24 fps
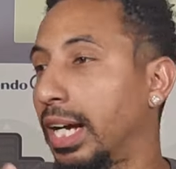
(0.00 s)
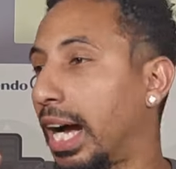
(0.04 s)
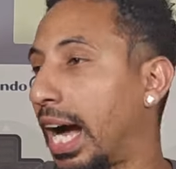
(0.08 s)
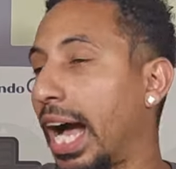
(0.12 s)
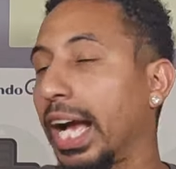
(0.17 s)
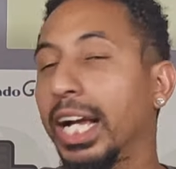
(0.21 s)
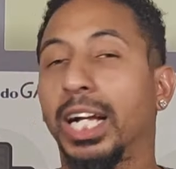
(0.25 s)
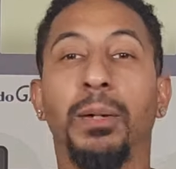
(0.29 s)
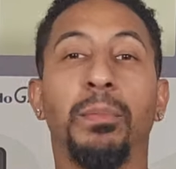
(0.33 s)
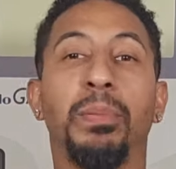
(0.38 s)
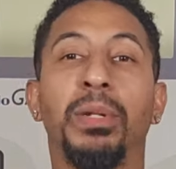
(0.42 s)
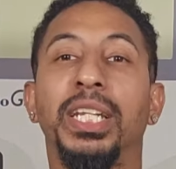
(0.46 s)

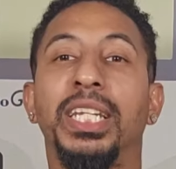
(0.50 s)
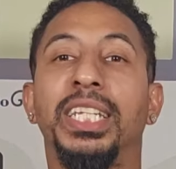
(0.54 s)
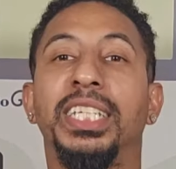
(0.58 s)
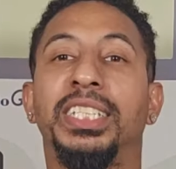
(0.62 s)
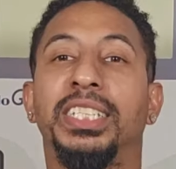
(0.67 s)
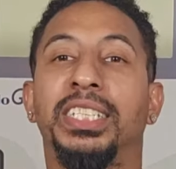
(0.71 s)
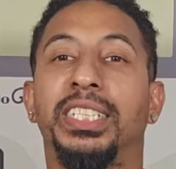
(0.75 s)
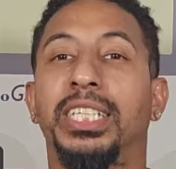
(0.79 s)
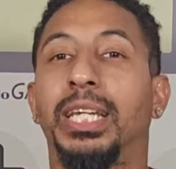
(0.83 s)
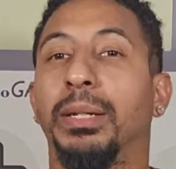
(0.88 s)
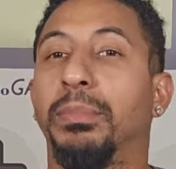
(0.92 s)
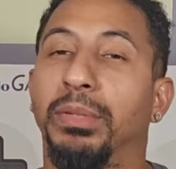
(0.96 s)
I completely
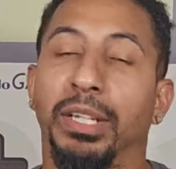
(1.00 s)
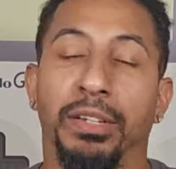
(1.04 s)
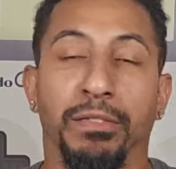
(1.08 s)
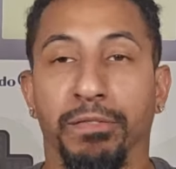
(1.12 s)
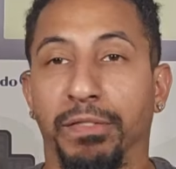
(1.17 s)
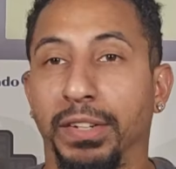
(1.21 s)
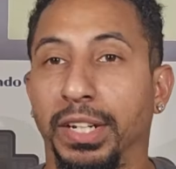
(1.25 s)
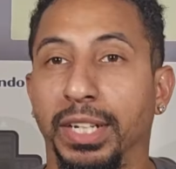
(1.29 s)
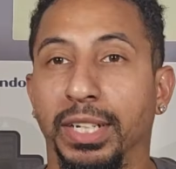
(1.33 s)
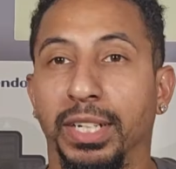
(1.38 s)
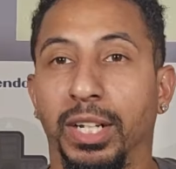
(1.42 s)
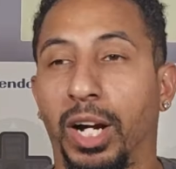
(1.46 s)
skipped
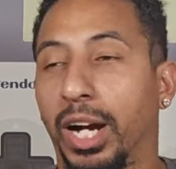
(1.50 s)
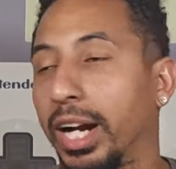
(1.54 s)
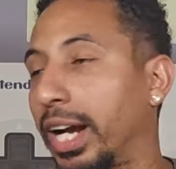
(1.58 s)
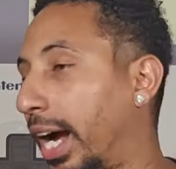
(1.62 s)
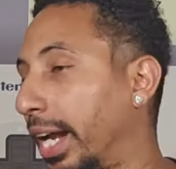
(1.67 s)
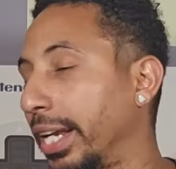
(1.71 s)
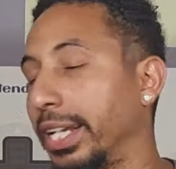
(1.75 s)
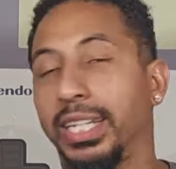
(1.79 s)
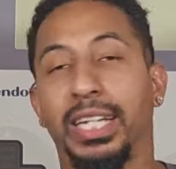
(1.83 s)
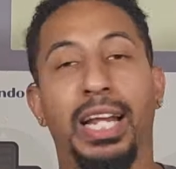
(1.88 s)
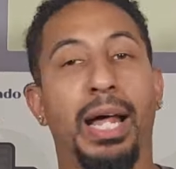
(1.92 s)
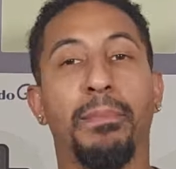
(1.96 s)
Infinite. All right,
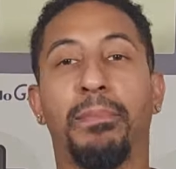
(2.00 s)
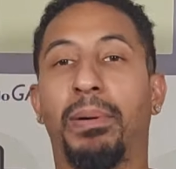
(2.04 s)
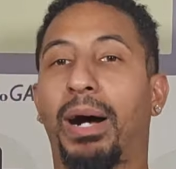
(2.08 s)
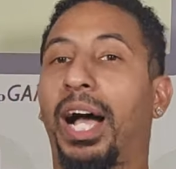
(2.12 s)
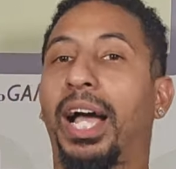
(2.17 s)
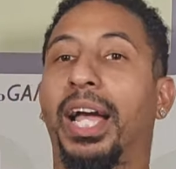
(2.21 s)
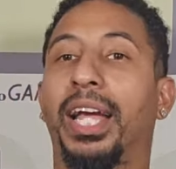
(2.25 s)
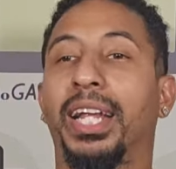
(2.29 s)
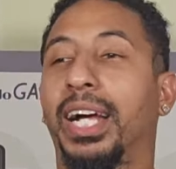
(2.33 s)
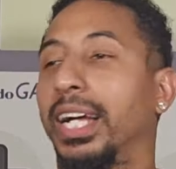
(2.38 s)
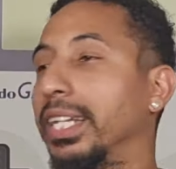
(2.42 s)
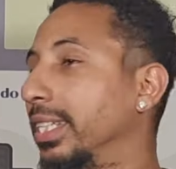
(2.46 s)
I did not
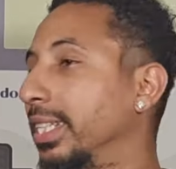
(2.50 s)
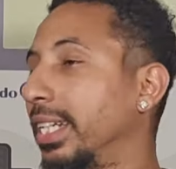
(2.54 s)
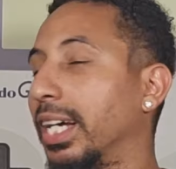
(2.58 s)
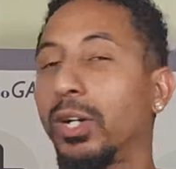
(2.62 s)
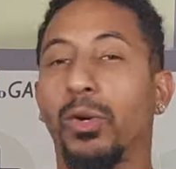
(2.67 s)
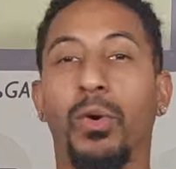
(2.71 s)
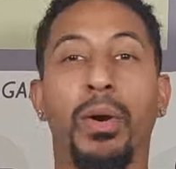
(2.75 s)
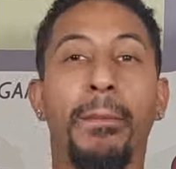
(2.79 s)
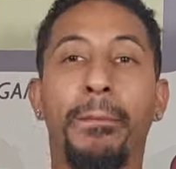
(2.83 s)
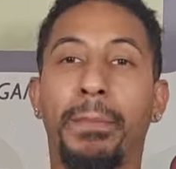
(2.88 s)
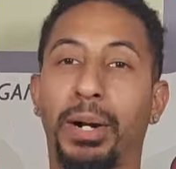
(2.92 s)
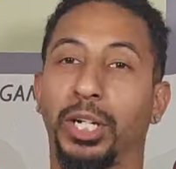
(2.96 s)
buy it. I did not
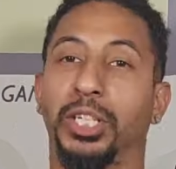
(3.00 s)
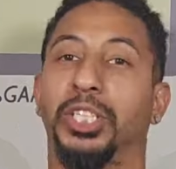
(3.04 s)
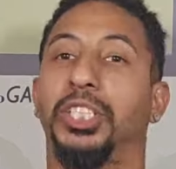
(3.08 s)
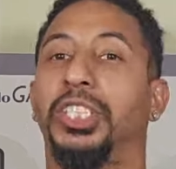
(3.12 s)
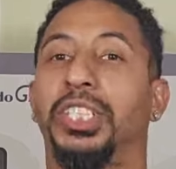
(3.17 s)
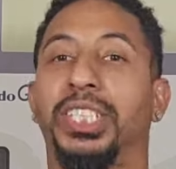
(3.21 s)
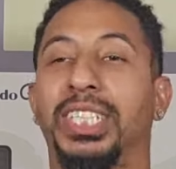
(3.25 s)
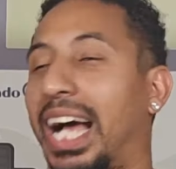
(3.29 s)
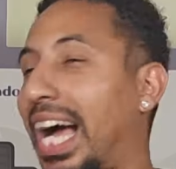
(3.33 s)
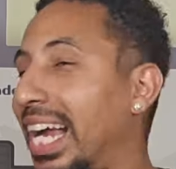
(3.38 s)
go and purchase it.